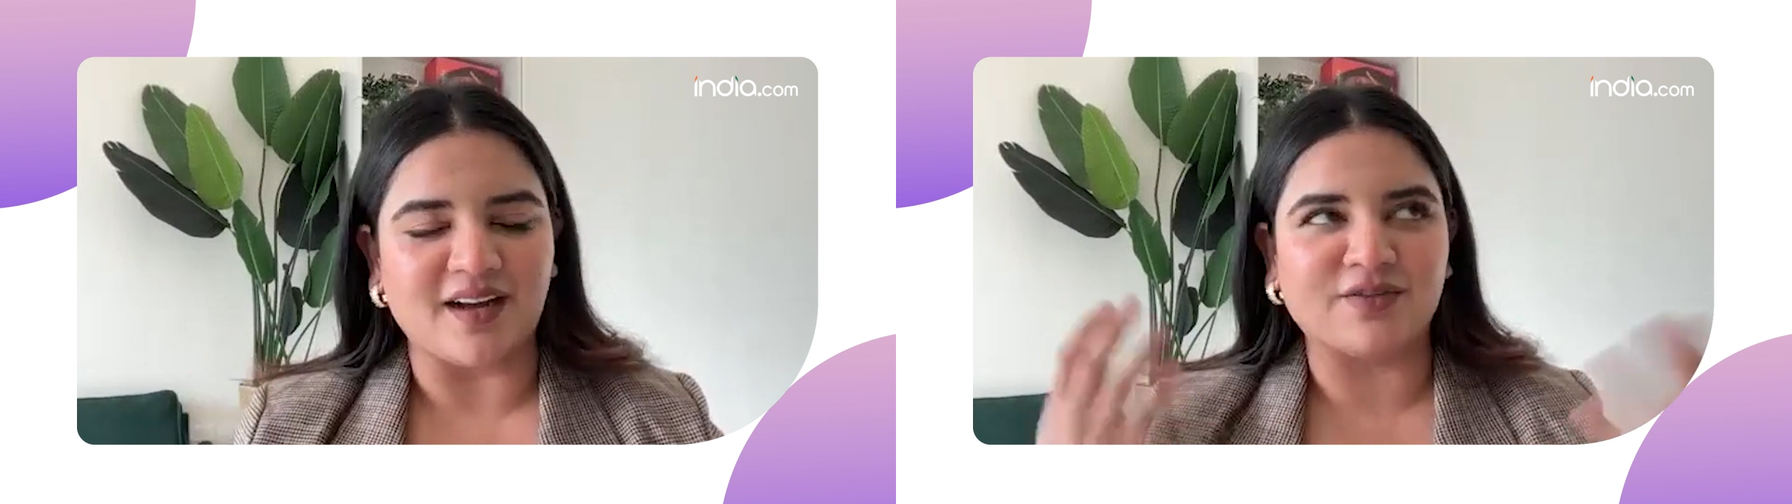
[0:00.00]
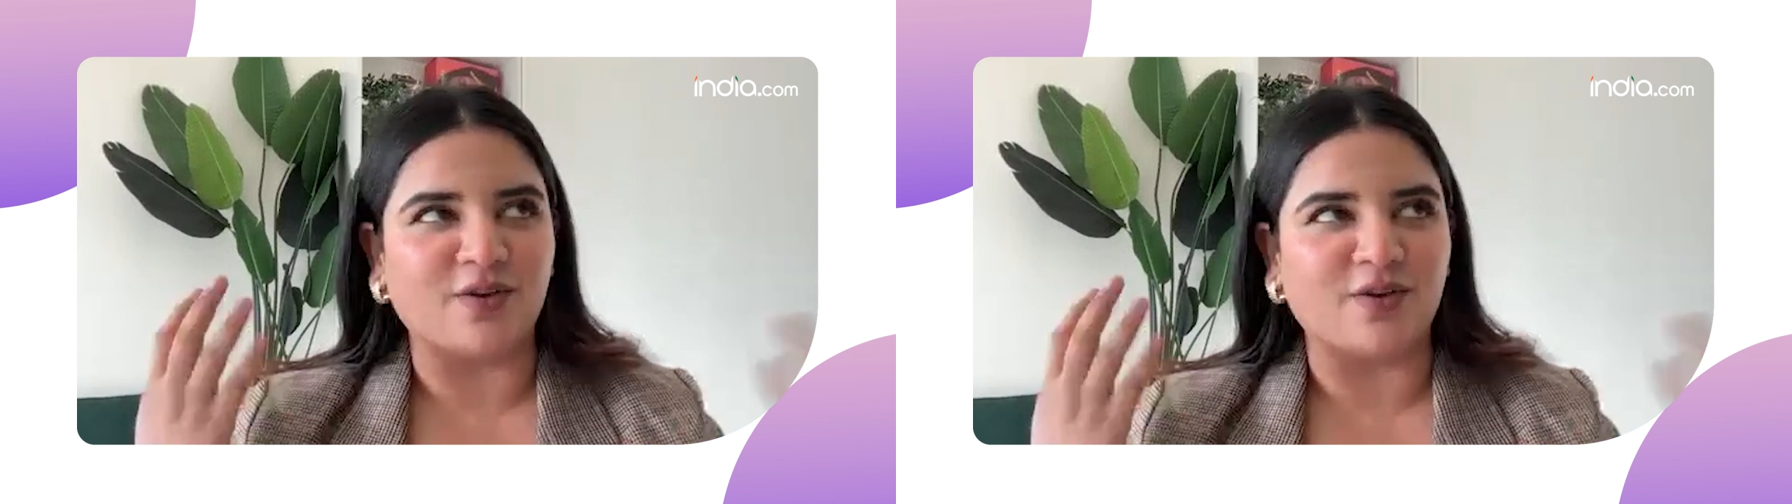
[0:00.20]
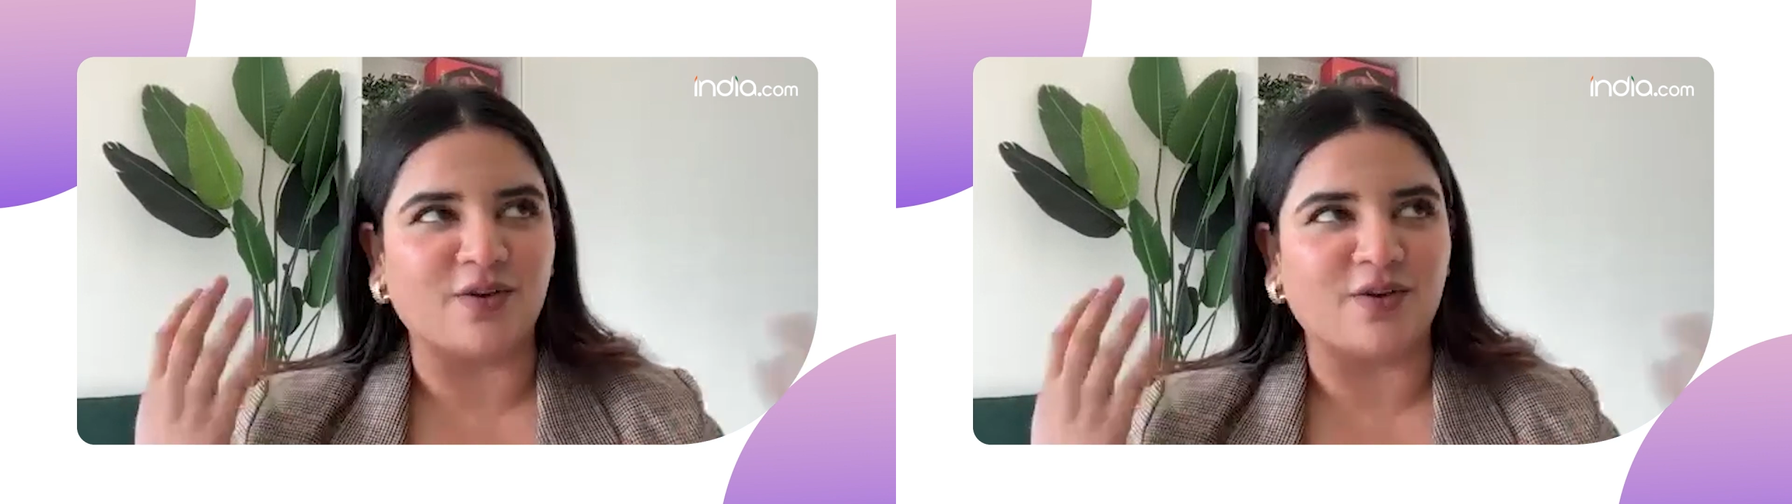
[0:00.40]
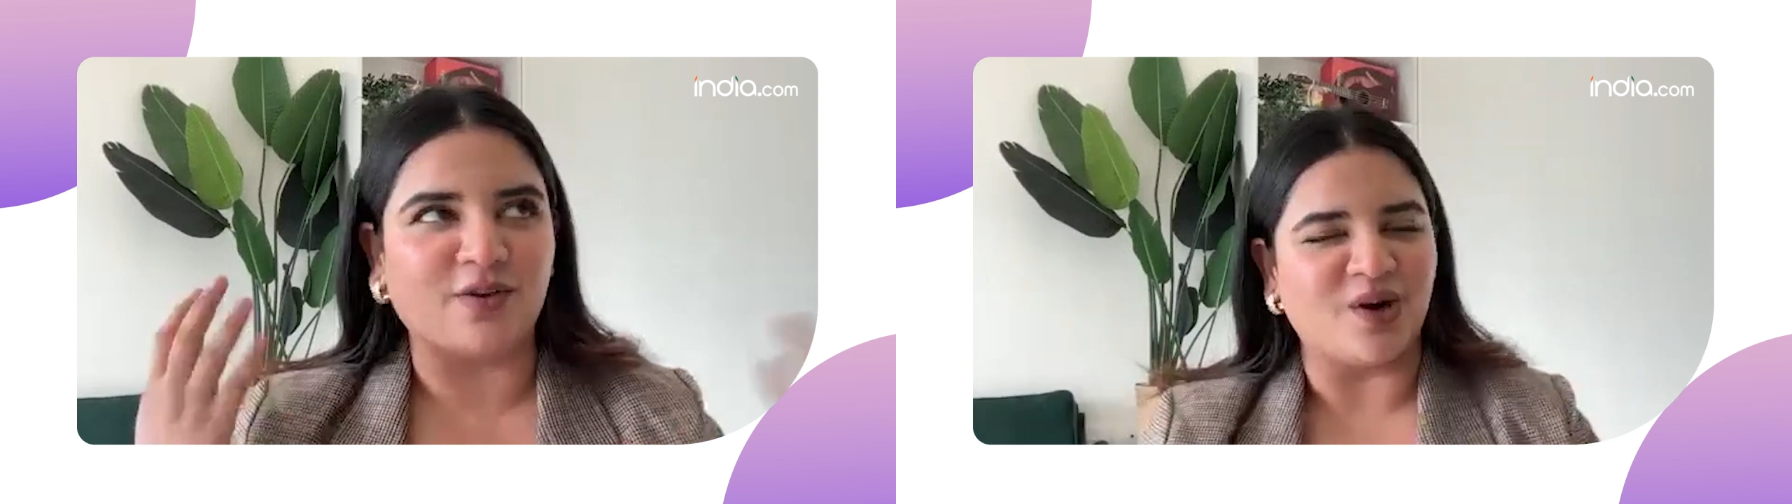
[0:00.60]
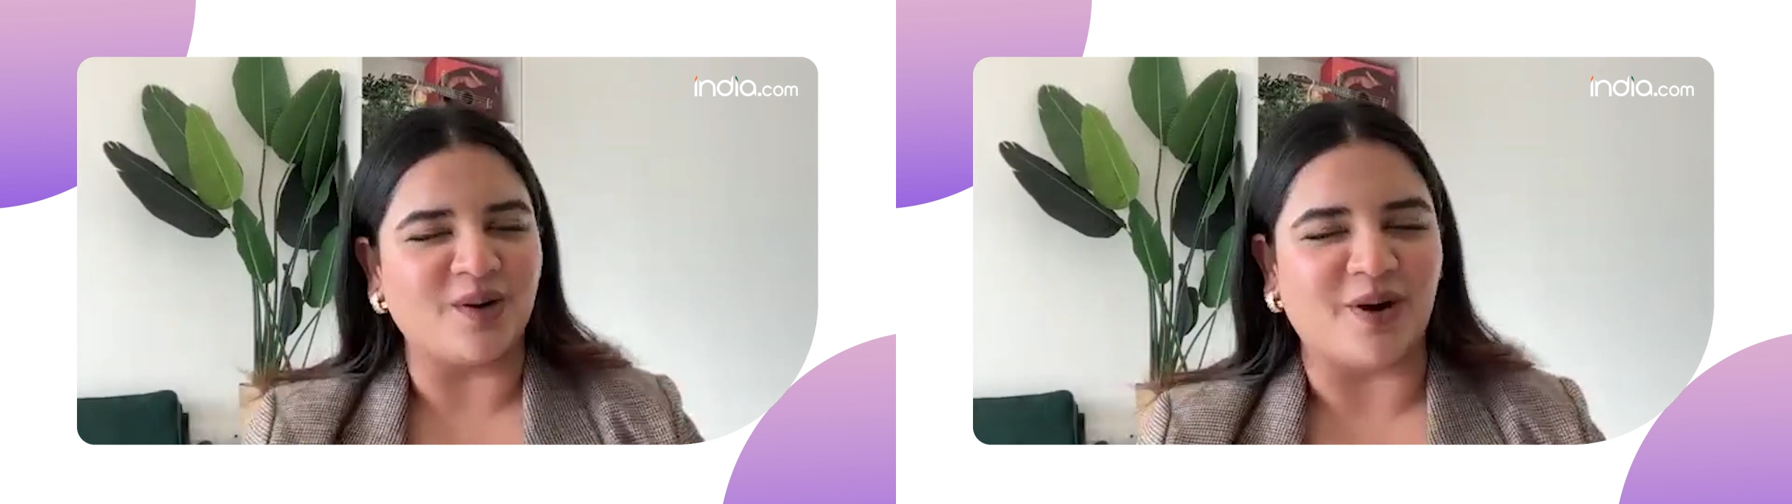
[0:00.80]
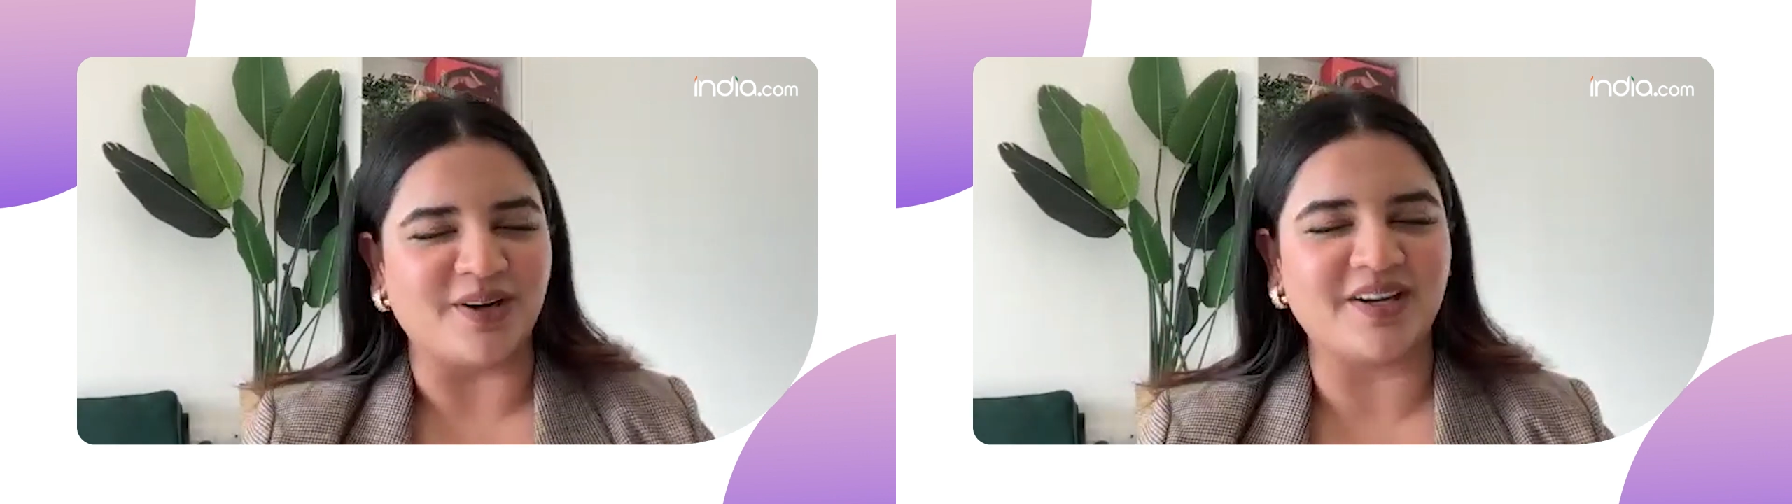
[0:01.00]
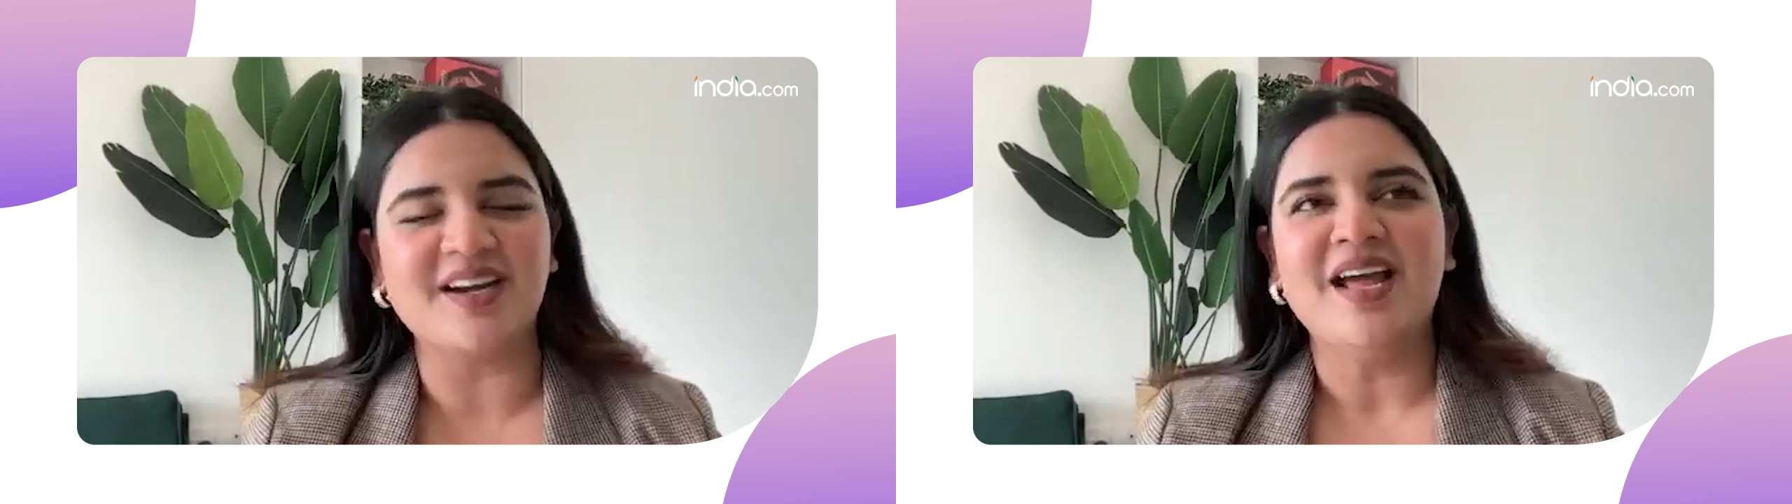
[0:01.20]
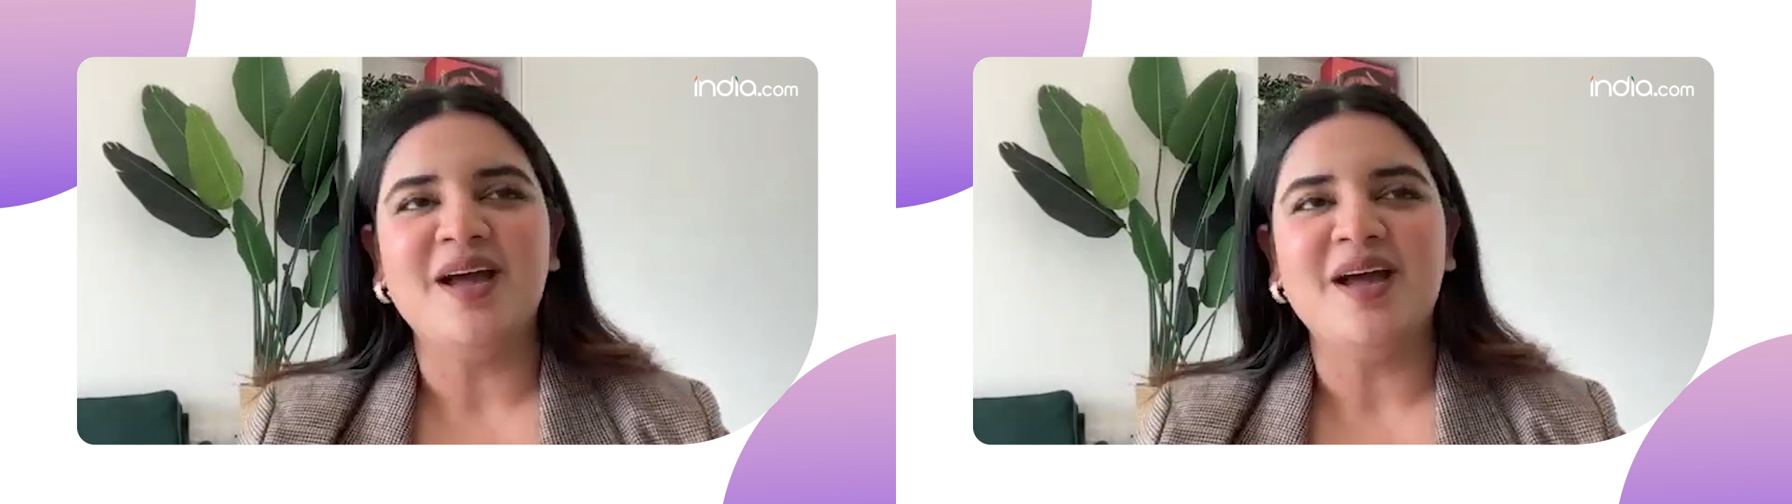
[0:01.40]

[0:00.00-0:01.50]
of course, like I forgot about it,